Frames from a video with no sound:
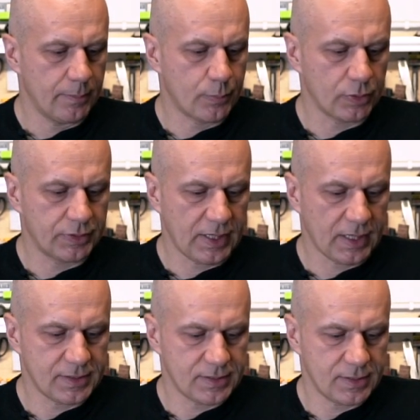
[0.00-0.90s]

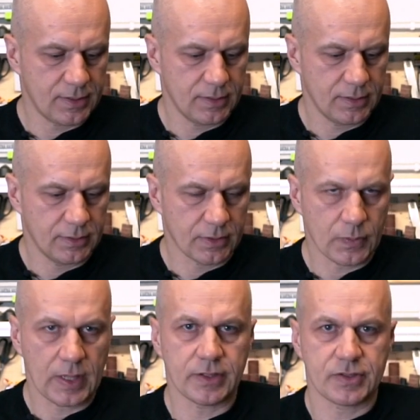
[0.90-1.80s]
protects the
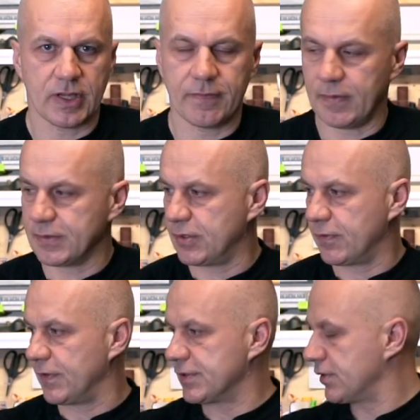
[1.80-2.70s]
runner
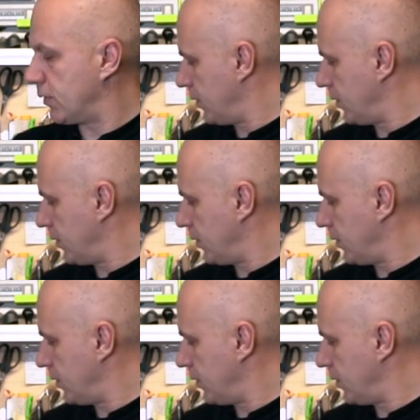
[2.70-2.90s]
surface. So